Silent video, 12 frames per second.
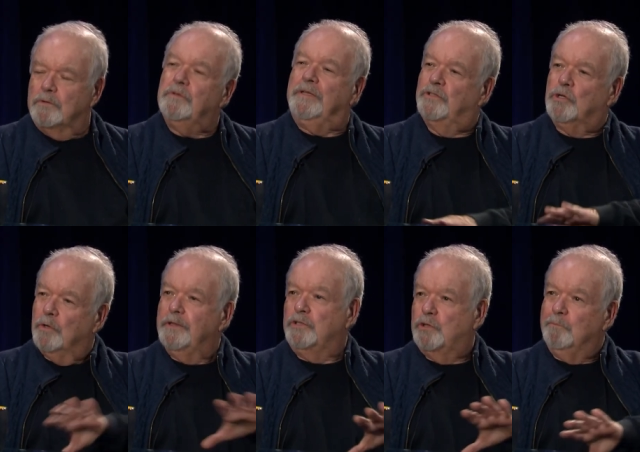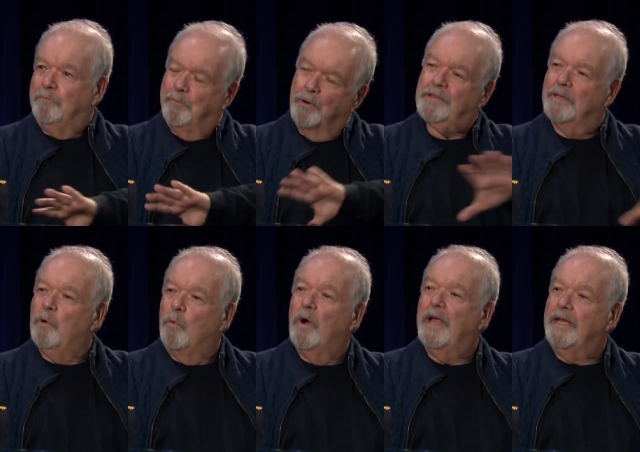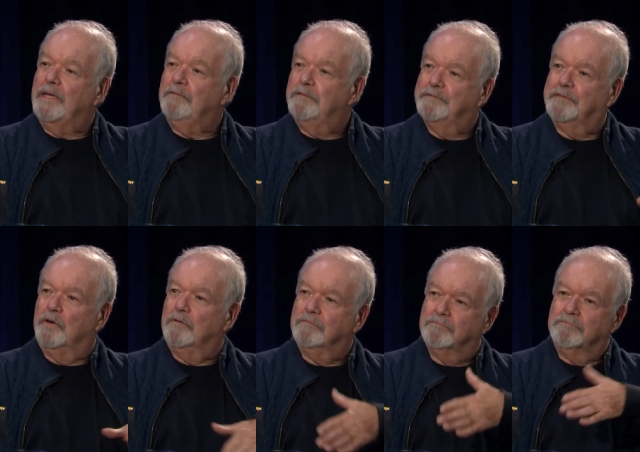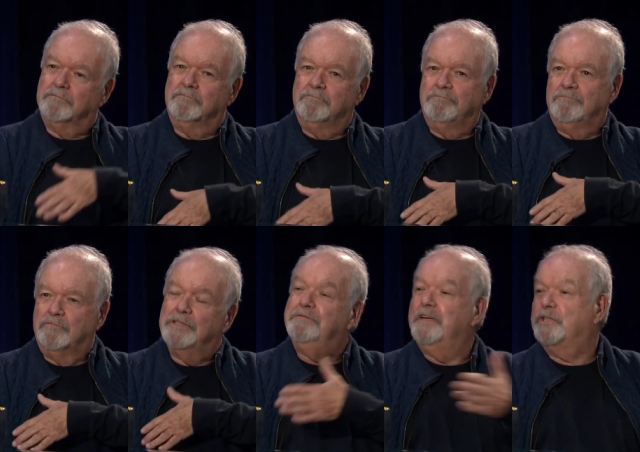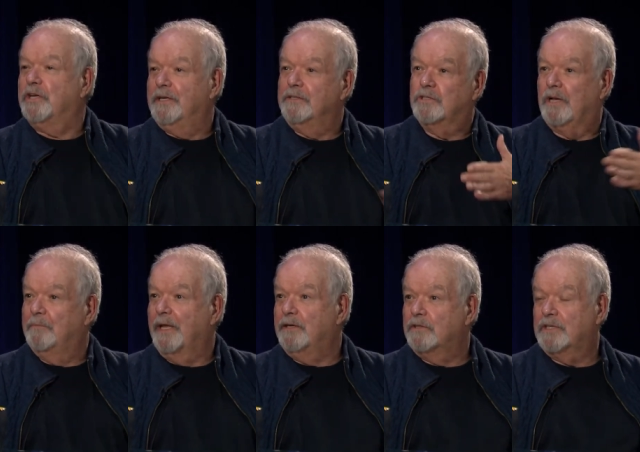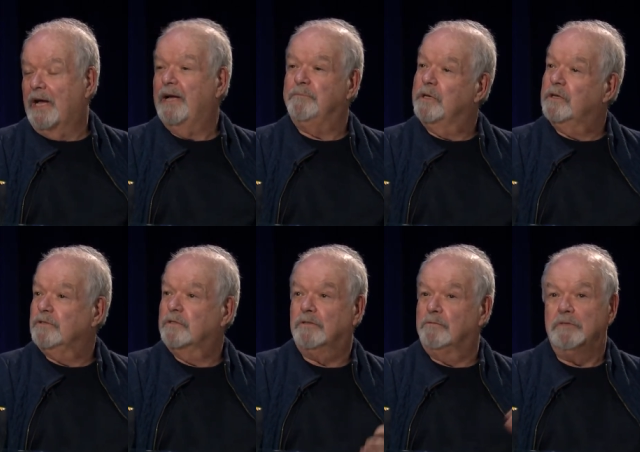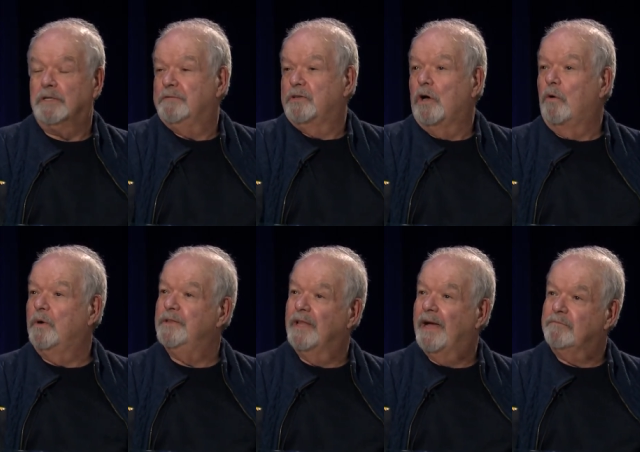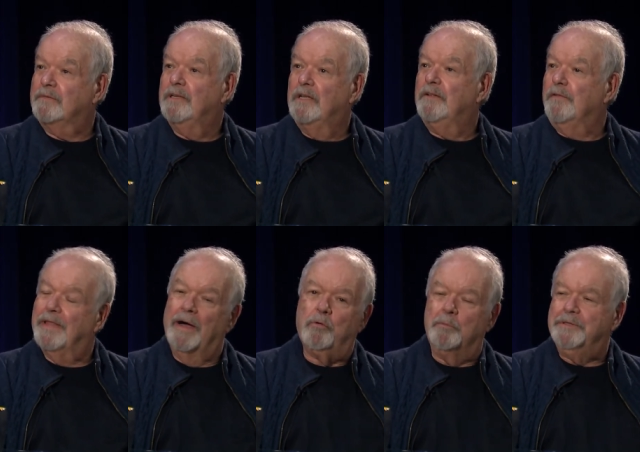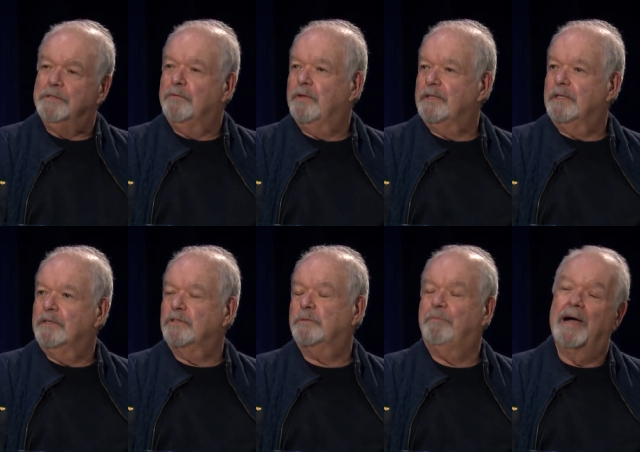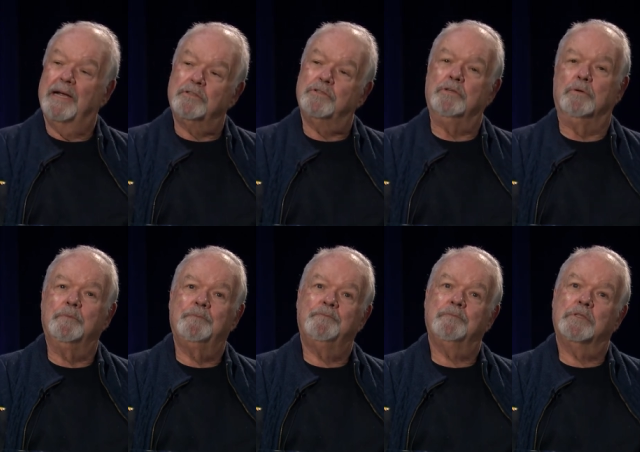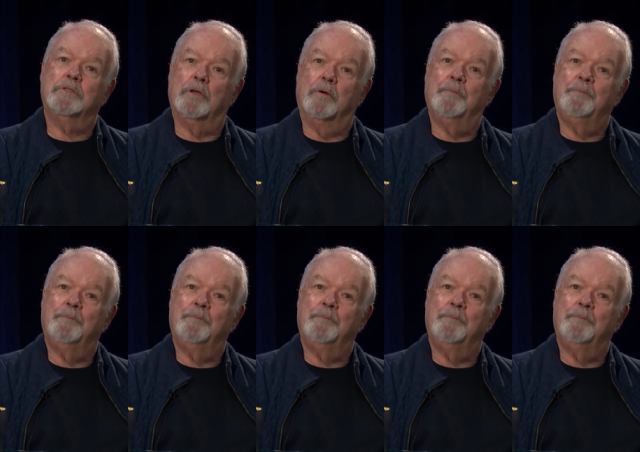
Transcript: it's good that you put them away for revision at some mm -hmm. later time because you, you never know when that that will be the thing that inspires you. So.